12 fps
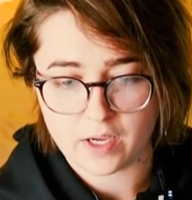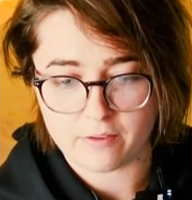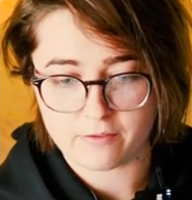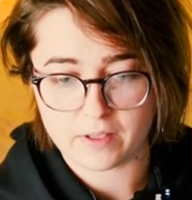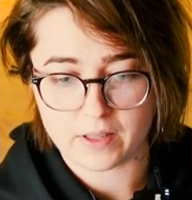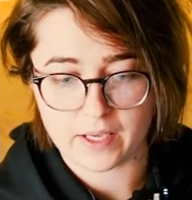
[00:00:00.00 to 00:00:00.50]
I
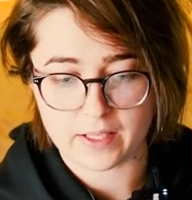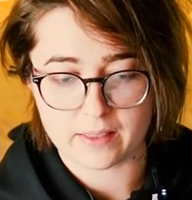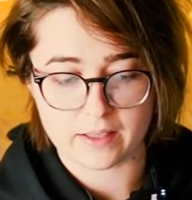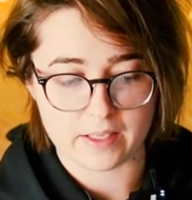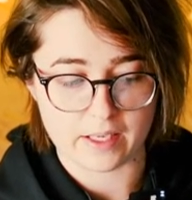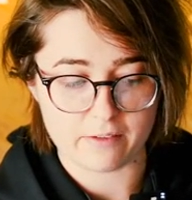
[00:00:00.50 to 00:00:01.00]
feel like
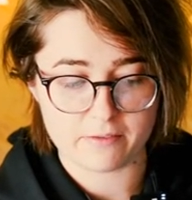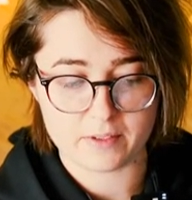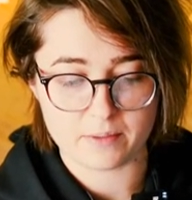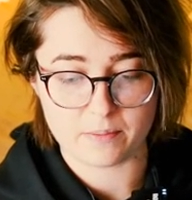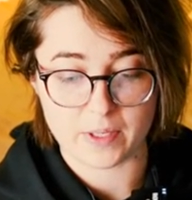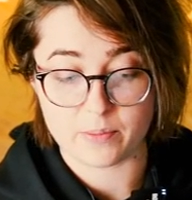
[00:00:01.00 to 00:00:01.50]
the
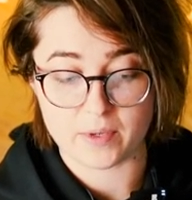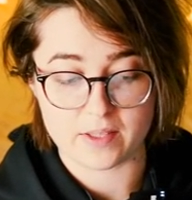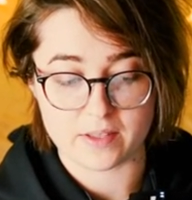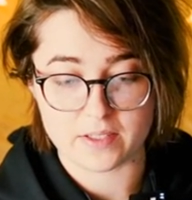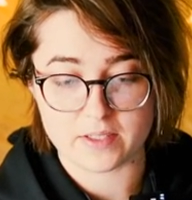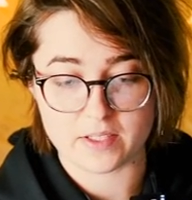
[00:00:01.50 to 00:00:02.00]
gift, maybe
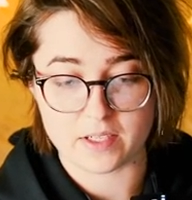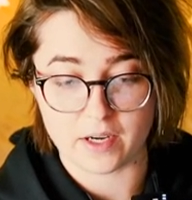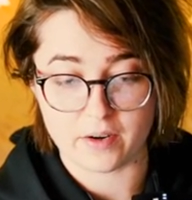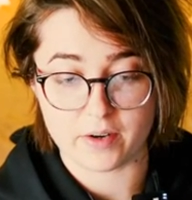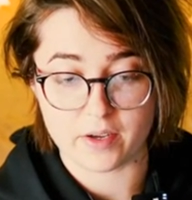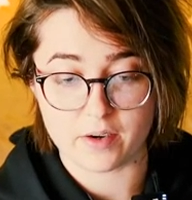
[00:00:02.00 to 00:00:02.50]
in this
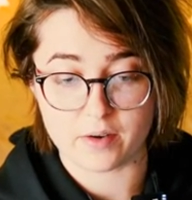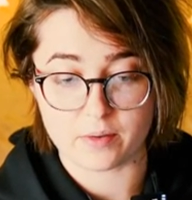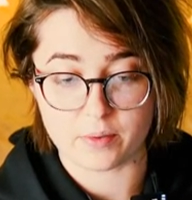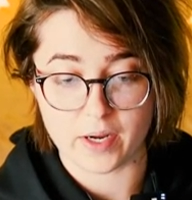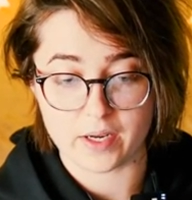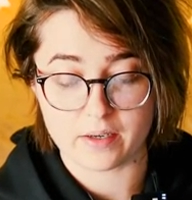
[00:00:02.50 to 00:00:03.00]
scenario,
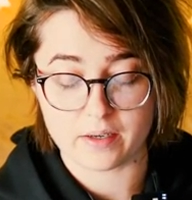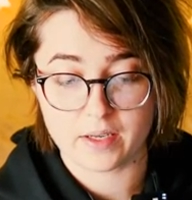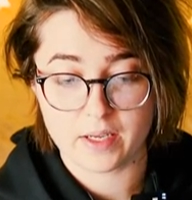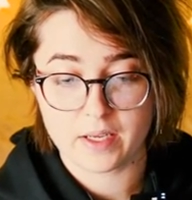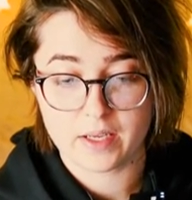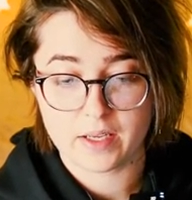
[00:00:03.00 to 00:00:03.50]
right,
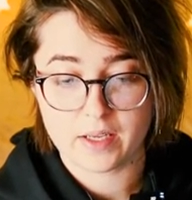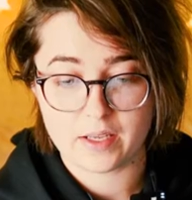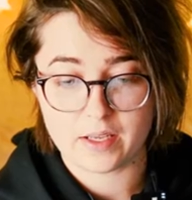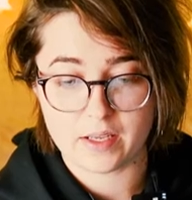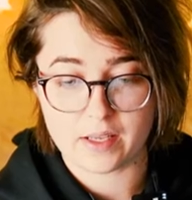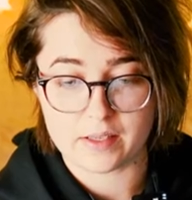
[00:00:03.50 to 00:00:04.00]

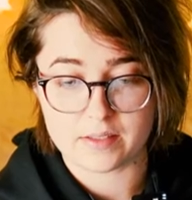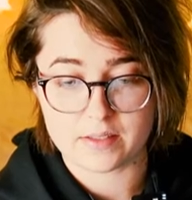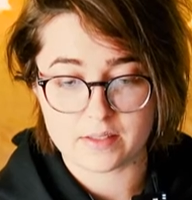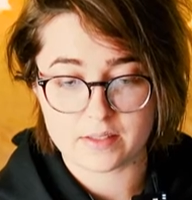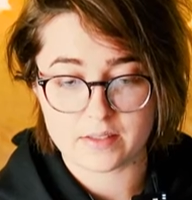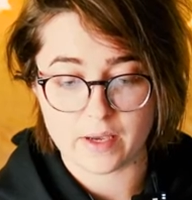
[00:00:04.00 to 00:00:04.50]

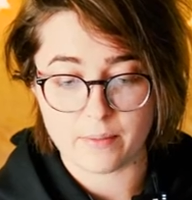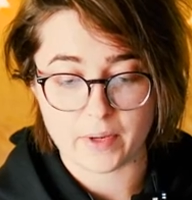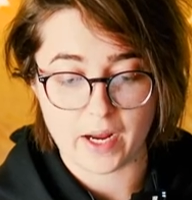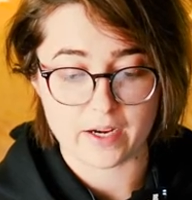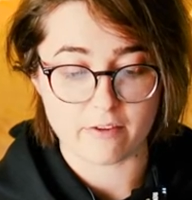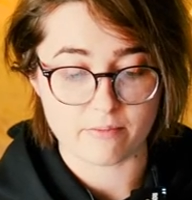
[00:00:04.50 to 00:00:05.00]
is some
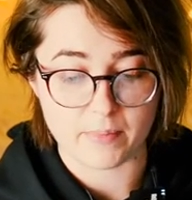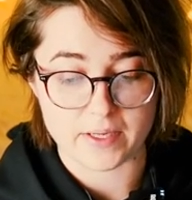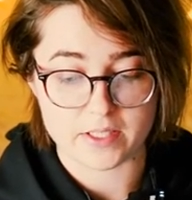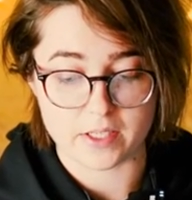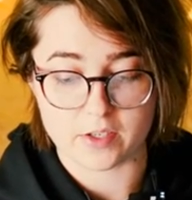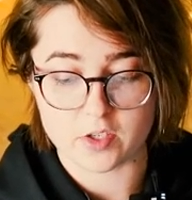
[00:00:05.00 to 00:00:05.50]
kind of
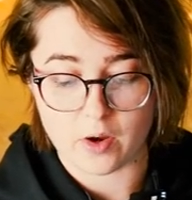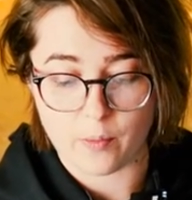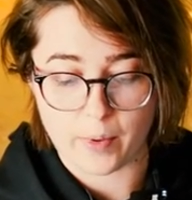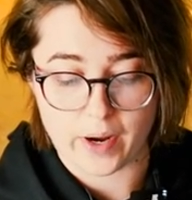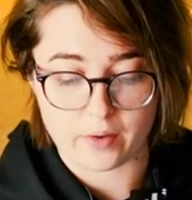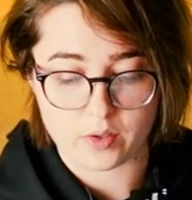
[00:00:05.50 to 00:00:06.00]
message
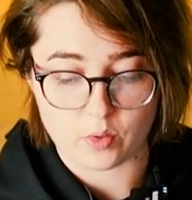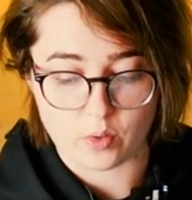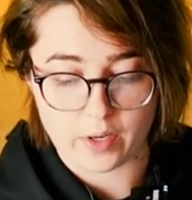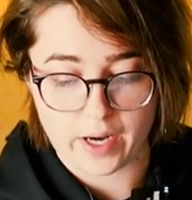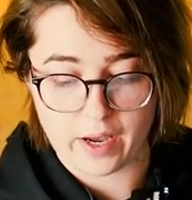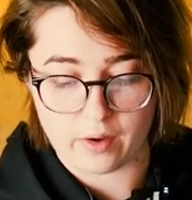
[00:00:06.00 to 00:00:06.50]
about
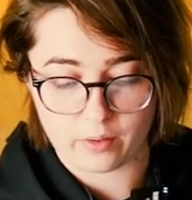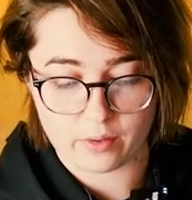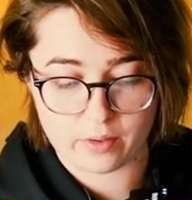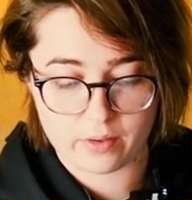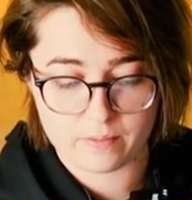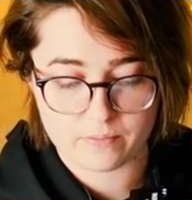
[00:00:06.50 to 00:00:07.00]
your
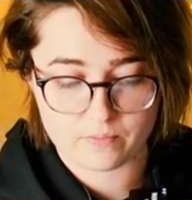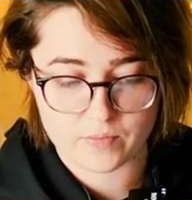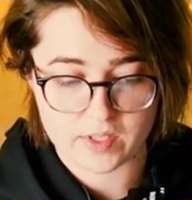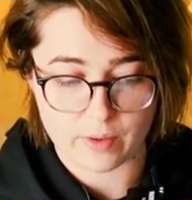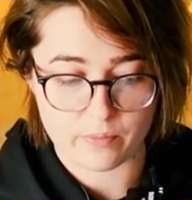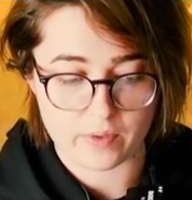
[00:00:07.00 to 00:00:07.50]
health,
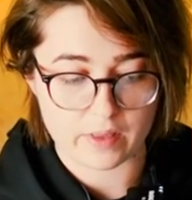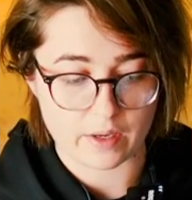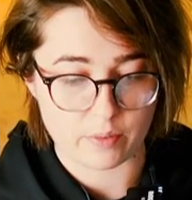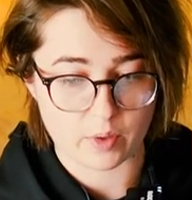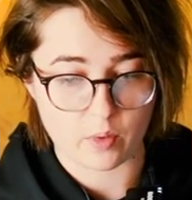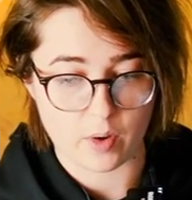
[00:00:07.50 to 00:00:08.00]
something
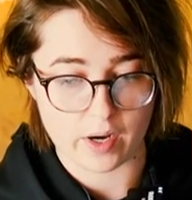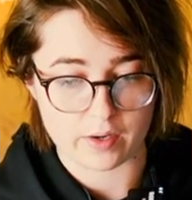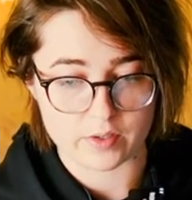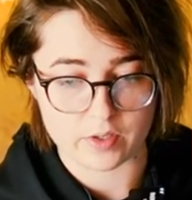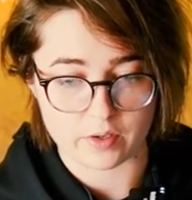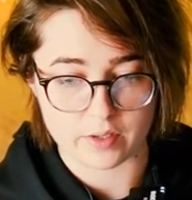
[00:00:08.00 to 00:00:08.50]
that
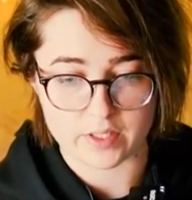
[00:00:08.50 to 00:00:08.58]
requires your